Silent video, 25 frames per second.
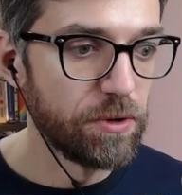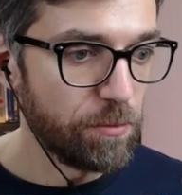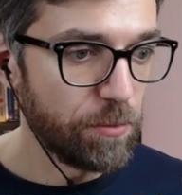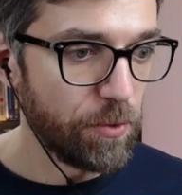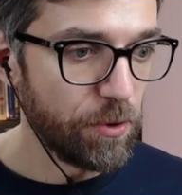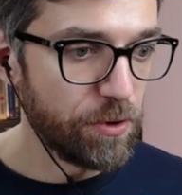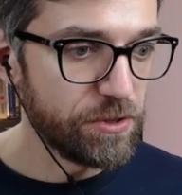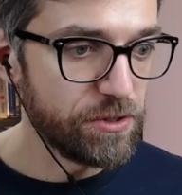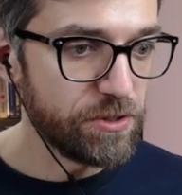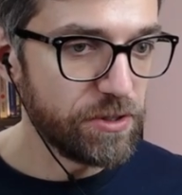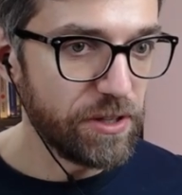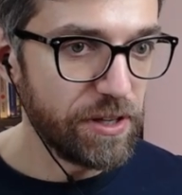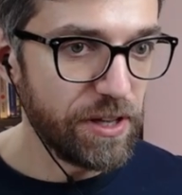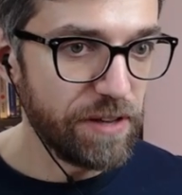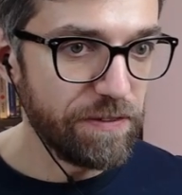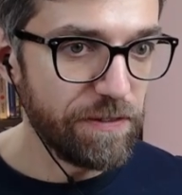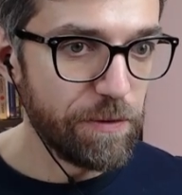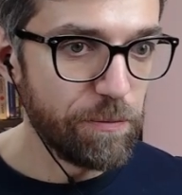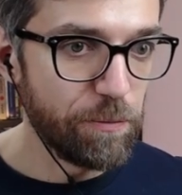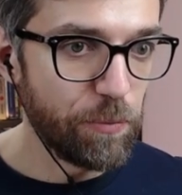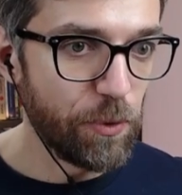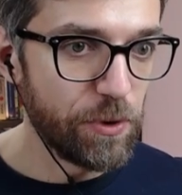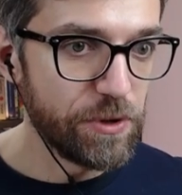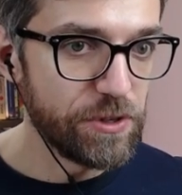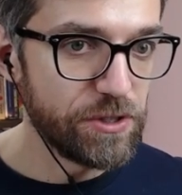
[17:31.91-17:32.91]
Point, even
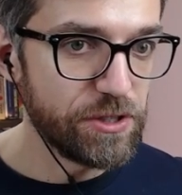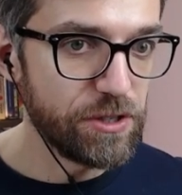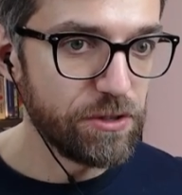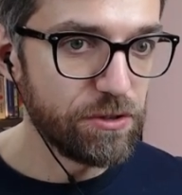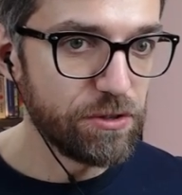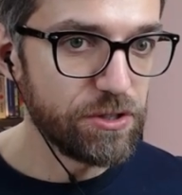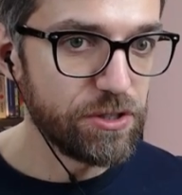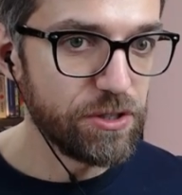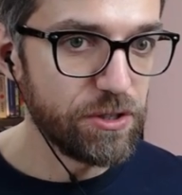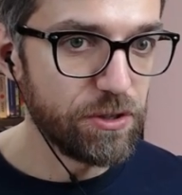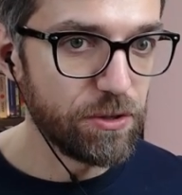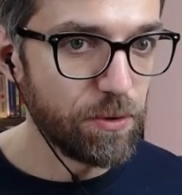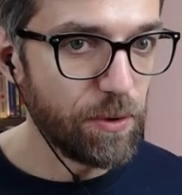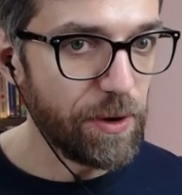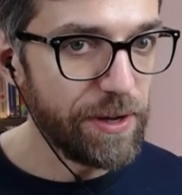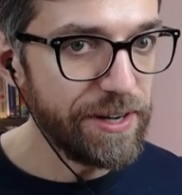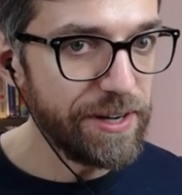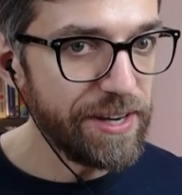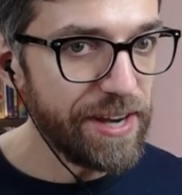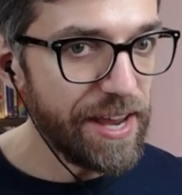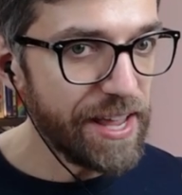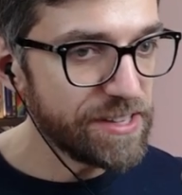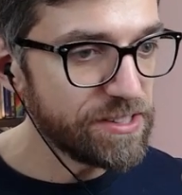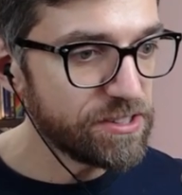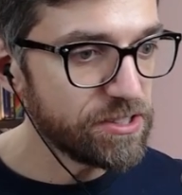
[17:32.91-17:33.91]

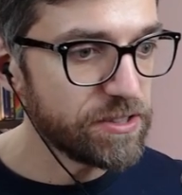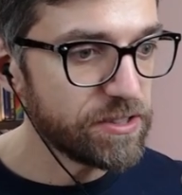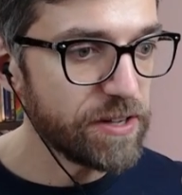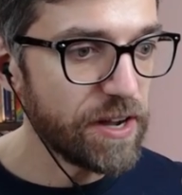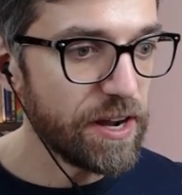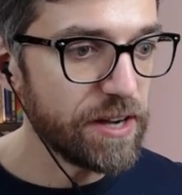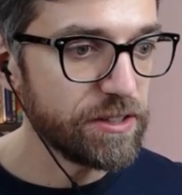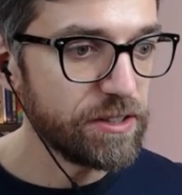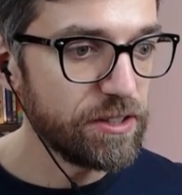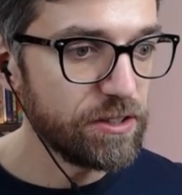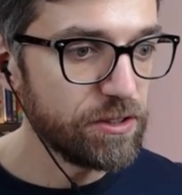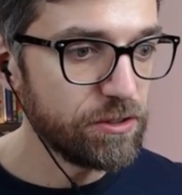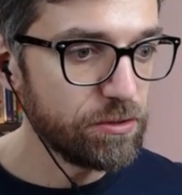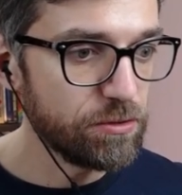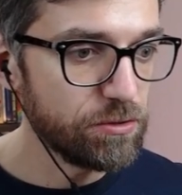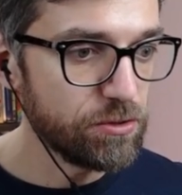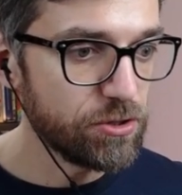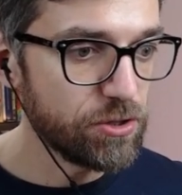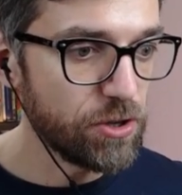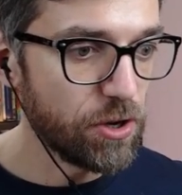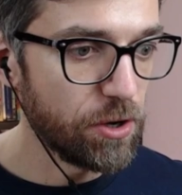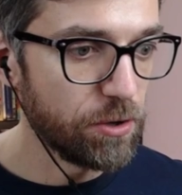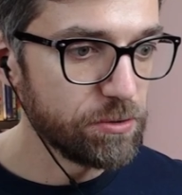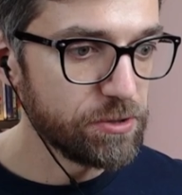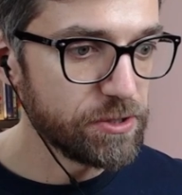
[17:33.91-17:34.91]
0.001, that's starting to
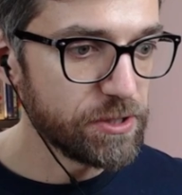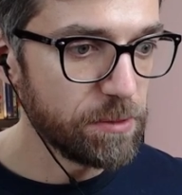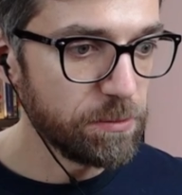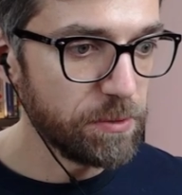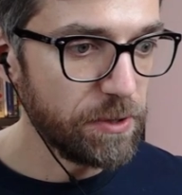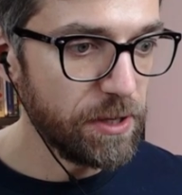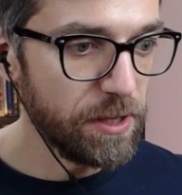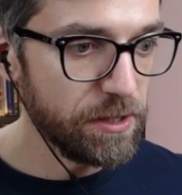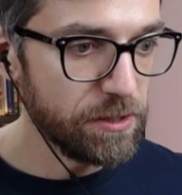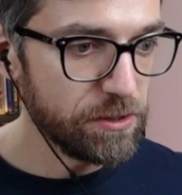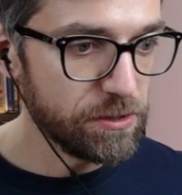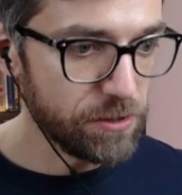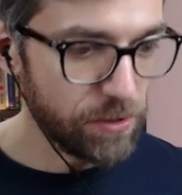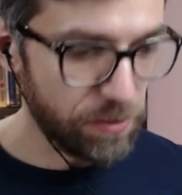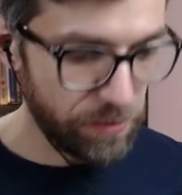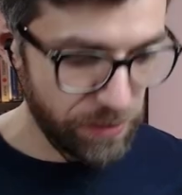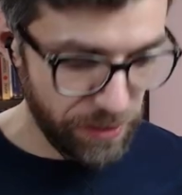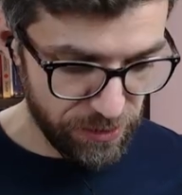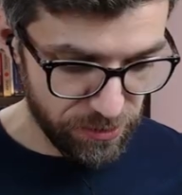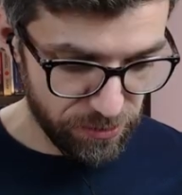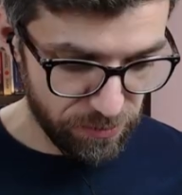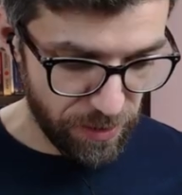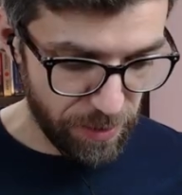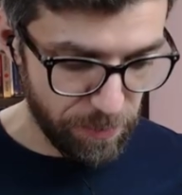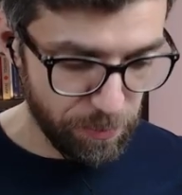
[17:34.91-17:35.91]
show something. So
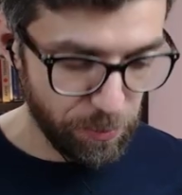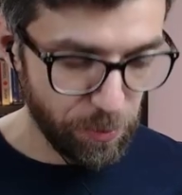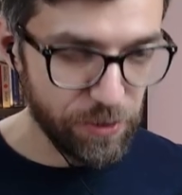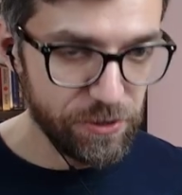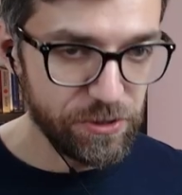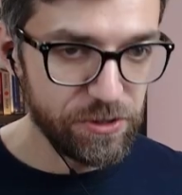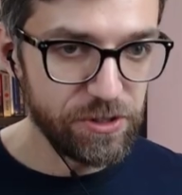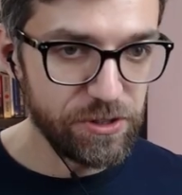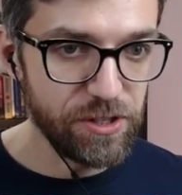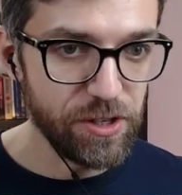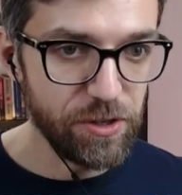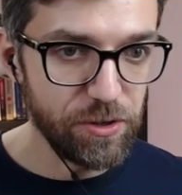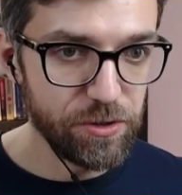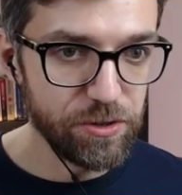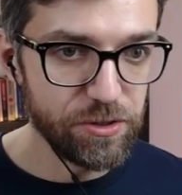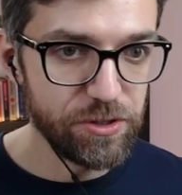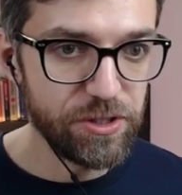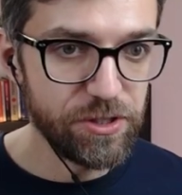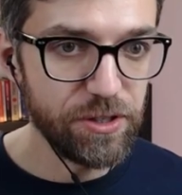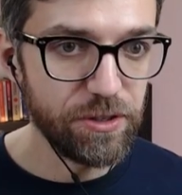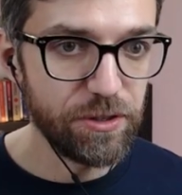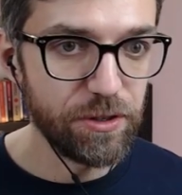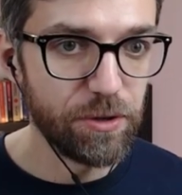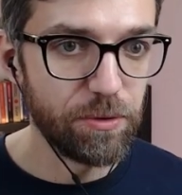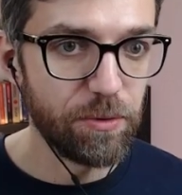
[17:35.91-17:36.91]
let's try
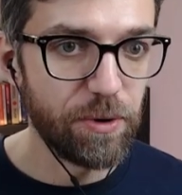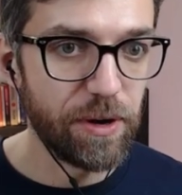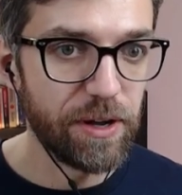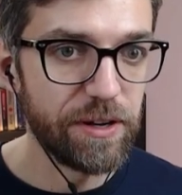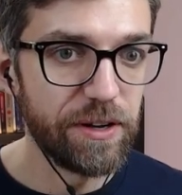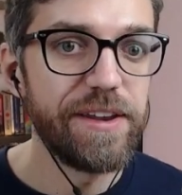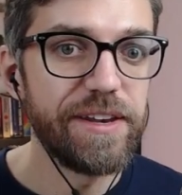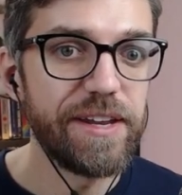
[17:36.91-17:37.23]
0.001.